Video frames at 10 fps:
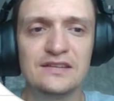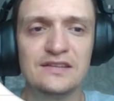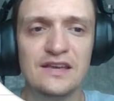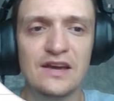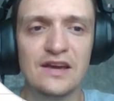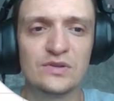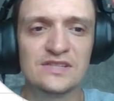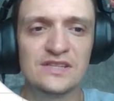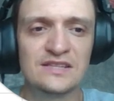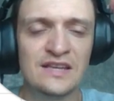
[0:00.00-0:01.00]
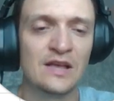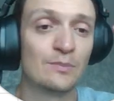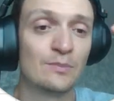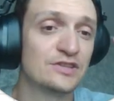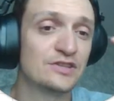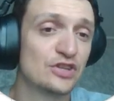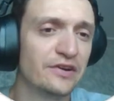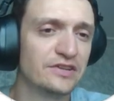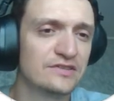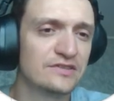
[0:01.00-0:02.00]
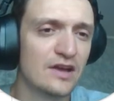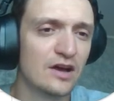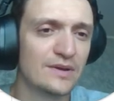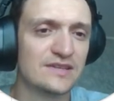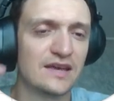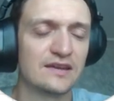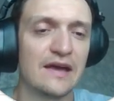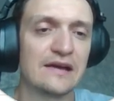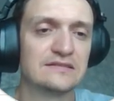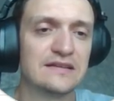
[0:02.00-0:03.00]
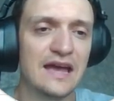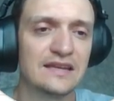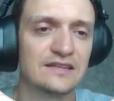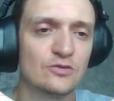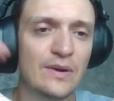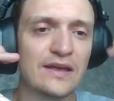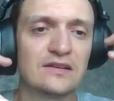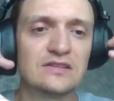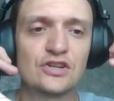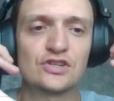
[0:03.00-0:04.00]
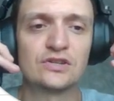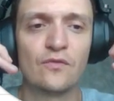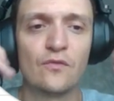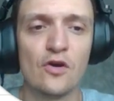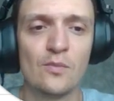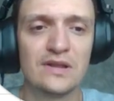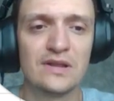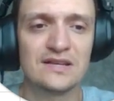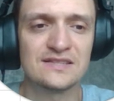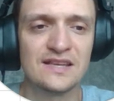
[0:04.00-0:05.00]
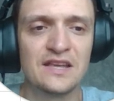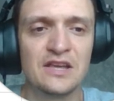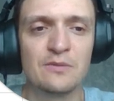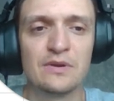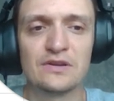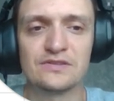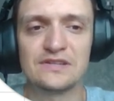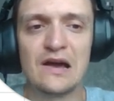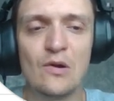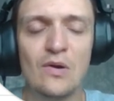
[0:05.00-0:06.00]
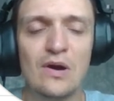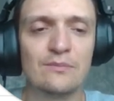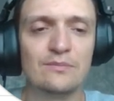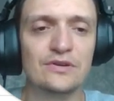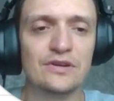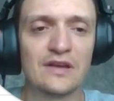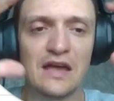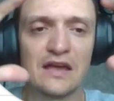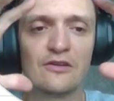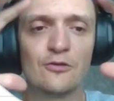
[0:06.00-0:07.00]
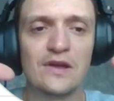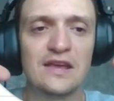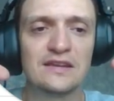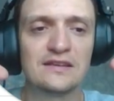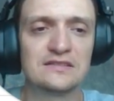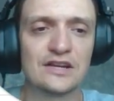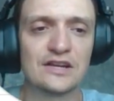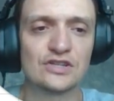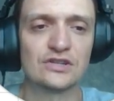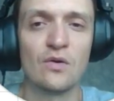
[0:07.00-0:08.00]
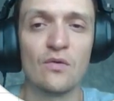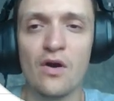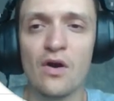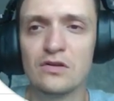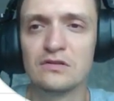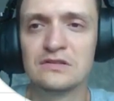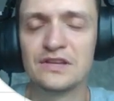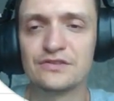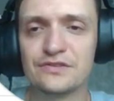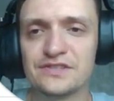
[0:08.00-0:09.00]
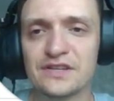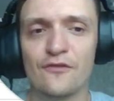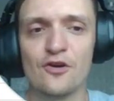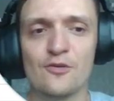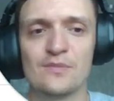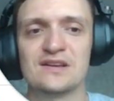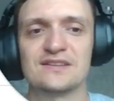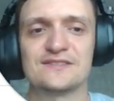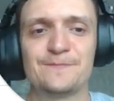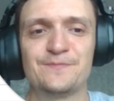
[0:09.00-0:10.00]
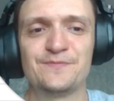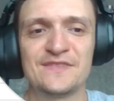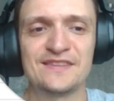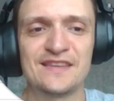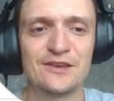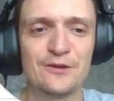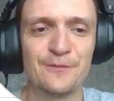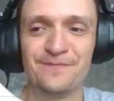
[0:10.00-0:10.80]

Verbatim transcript: idea with it please share it in the comments and I'll add it to my collection of formulas because now I'm doing a great collection of all interesting formulas. Thank you.